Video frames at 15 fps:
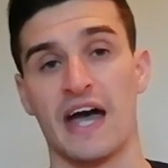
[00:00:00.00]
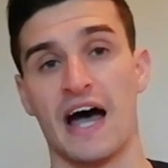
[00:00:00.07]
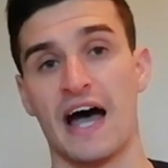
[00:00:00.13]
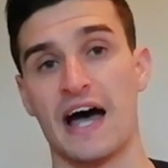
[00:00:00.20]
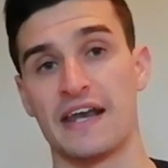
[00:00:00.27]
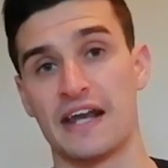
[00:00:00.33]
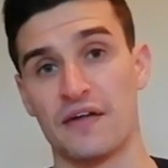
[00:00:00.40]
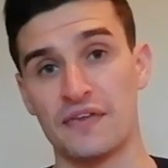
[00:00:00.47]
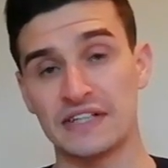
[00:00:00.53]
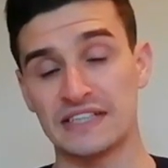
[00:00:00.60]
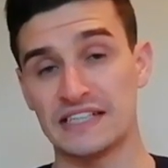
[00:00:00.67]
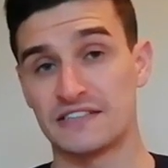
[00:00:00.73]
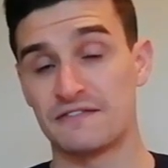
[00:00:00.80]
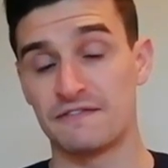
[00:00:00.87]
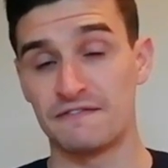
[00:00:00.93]
Now this
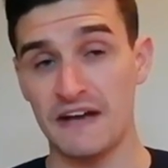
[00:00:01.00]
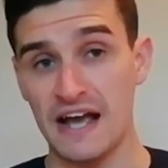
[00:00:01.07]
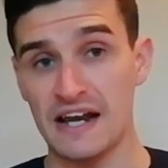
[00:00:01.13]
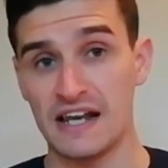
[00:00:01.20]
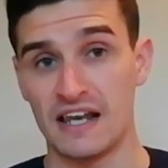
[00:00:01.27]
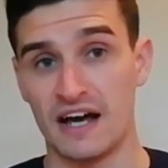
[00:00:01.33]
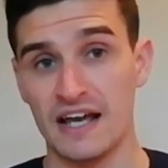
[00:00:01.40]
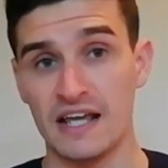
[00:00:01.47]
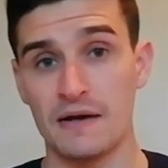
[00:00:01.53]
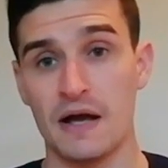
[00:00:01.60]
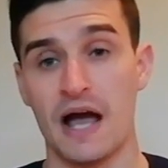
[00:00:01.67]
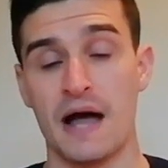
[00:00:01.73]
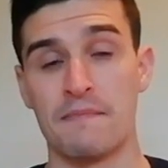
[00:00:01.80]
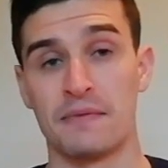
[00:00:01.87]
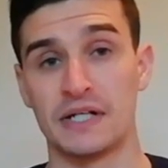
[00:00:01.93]
is fairly light,
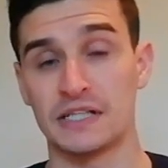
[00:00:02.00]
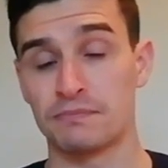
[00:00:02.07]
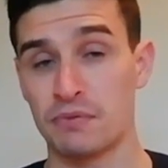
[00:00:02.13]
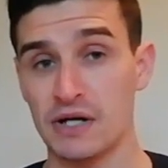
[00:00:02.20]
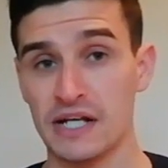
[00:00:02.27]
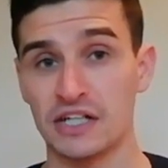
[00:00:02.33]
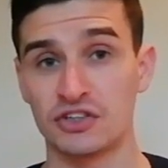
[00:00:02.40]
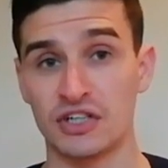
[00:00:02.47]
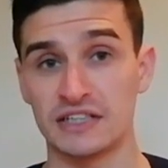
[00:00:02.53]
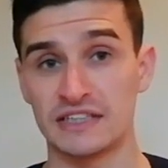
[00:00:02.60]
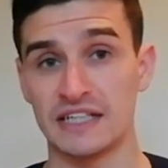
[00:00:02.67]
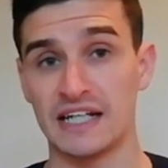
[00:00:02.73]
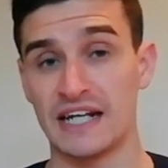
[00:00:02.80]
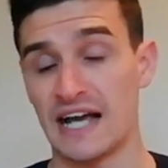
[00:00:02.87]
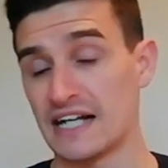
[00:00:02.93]
but it's pretty
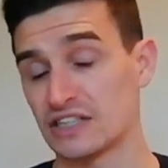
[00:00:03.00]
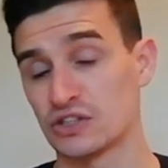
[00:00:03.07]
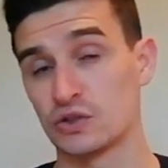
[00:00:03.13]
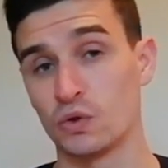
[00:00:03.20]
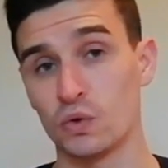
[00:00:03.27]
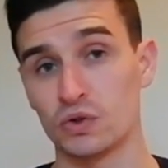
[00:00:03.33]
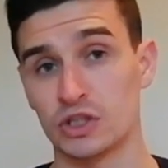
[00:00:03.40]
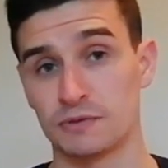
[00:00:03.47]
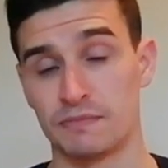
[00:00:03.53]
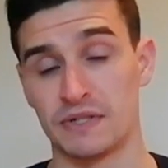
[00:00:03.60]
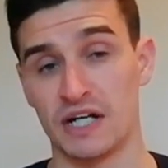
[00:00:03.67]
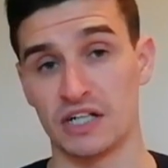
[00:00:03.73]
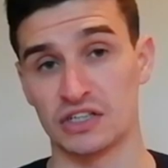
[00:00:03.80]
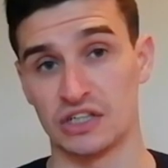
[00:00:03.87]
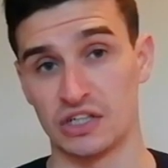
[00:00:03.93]
interesting and it has gorgeous
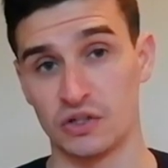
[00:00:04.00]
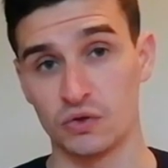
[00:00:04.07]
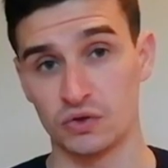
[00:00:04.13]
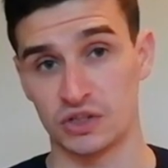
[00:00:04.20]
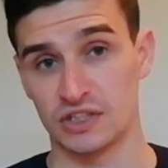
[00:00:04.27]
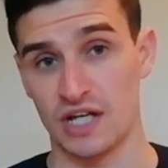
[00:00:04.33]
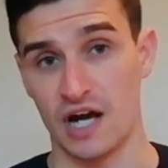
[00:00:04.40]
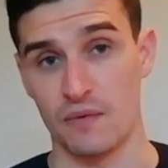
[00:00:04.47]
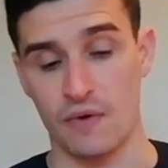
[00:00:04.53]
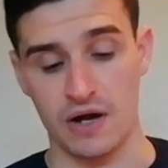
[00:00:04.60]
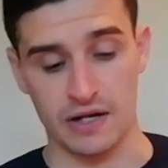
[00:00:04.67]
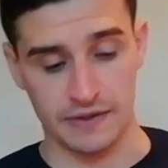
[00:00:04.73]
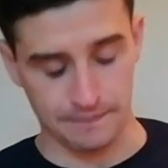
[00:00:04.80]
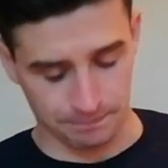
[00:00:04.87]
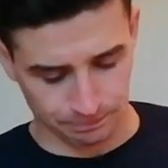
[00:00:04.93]
production and gorgeous
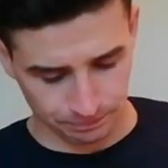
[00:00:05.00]
artwork.